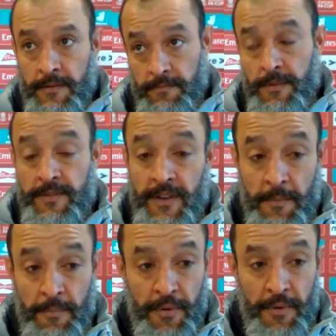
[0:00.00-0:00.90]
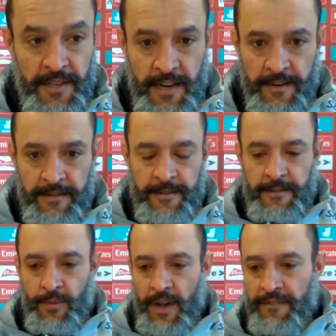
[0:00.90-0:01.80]
It's very important, and
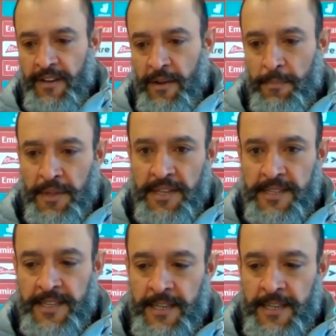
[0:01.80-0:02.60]
we are very pleased.